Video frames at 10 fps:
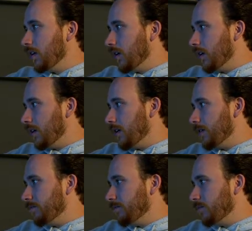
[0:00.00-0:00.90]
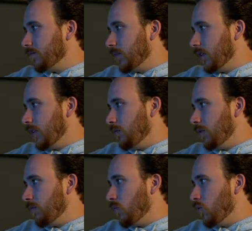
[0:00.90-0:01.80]
a little
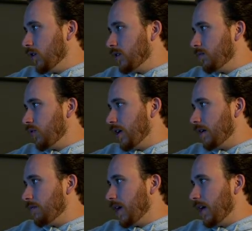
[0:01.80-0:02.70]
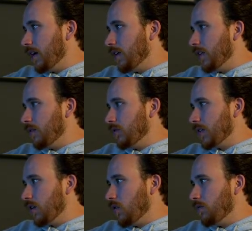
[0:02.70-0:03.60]
bit more to break up that area that was
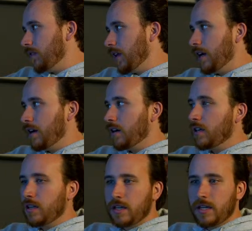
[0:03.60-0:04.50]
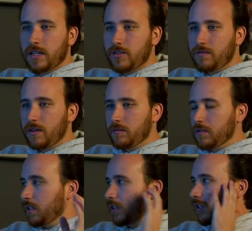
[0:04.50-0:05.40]
like over there. Just felt it was
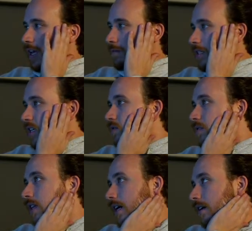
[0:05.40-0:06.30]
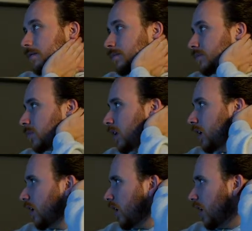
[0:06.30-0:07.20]
a little empty over there.
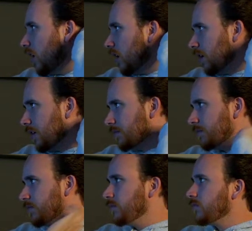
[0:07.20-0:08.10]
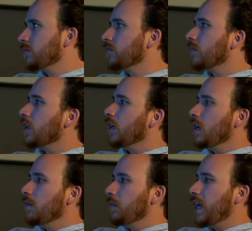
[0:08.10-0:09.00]

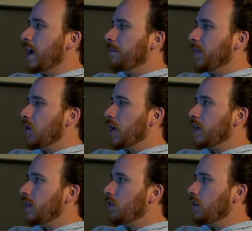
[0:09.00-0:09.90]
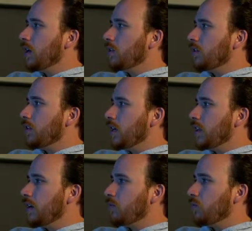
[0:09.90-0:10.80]
But yeah, okay, the only other thing
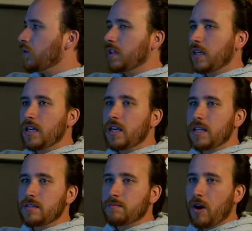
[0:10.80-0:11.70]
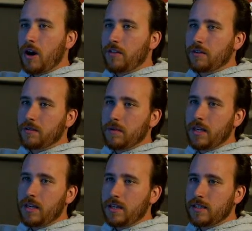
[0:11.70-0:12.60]
that really is bothering
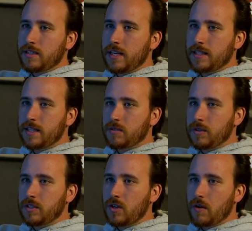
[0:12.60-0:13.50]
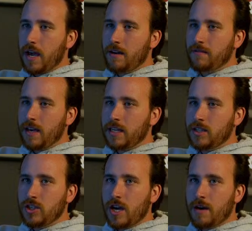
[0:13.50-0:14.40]
me is that since we don't have any
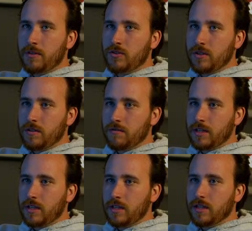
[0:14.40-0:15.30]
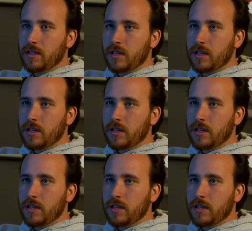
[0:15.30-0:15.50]
geometry over here,